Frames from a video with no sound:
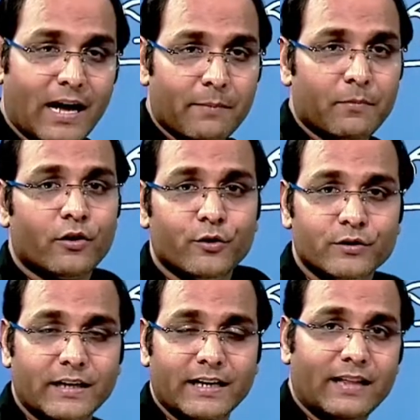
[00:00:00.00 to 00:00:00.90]
I'm not
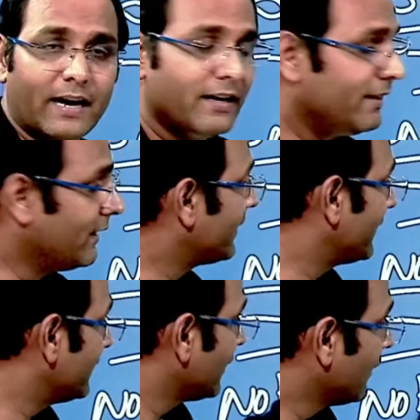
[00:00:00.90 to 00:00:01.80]
using it in that
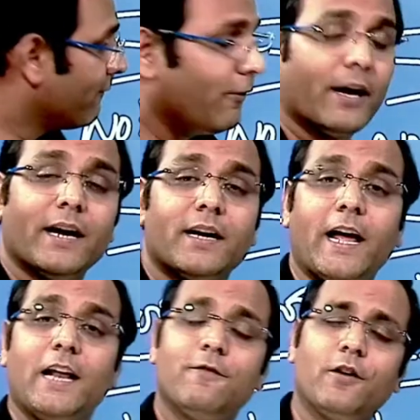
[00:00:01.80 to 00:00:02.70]
sense. Forget
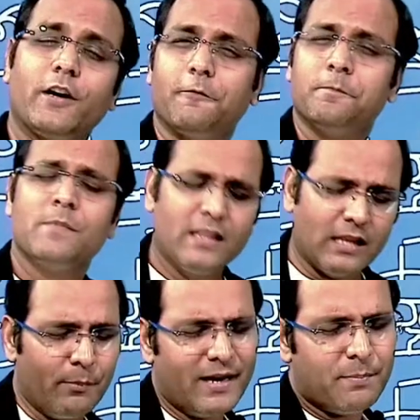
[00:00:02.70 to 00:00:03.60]
and forgive.
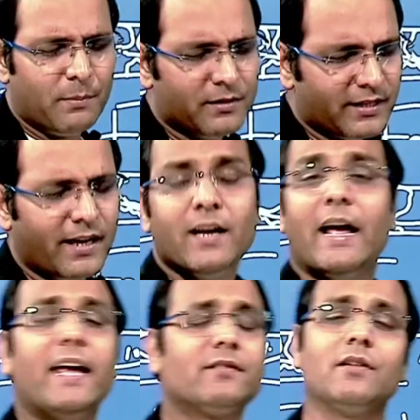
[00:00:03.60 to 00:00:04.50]
Now, many people say,
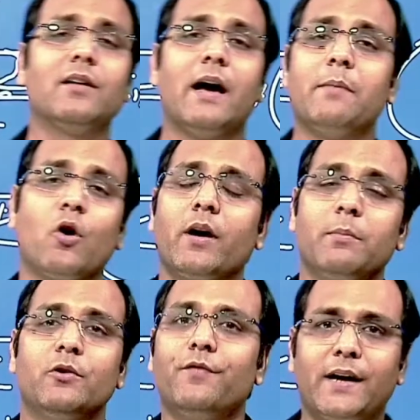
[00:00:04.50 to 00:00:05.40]
hey sir, I'm not
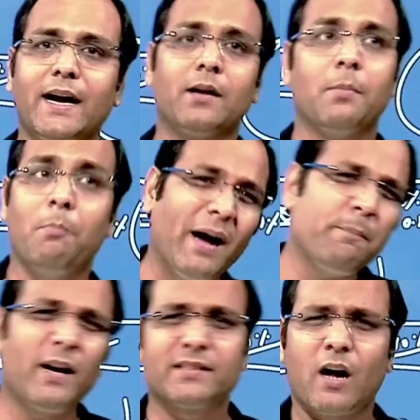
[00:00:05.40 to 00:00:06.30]
able to forget my
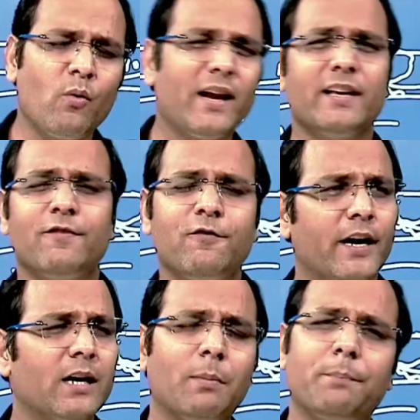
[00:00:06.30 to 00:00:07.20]
past. How can I
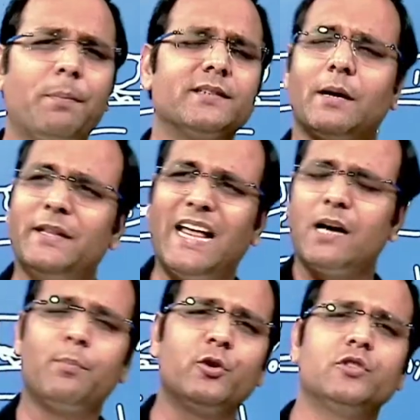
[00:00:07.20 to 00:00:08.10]
forget my past? I mean,
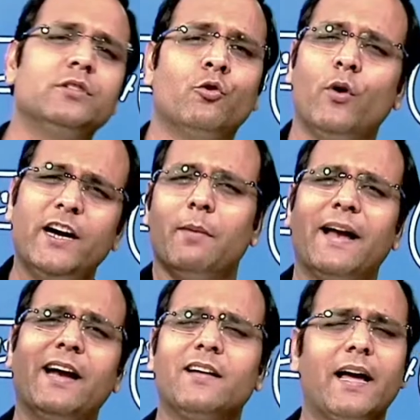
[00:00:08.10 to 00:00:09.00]
that person ruined my
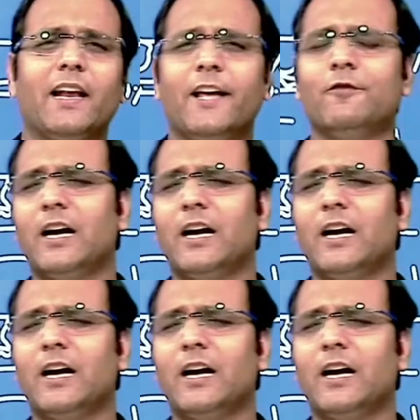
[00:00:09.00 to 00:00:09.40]
entire life.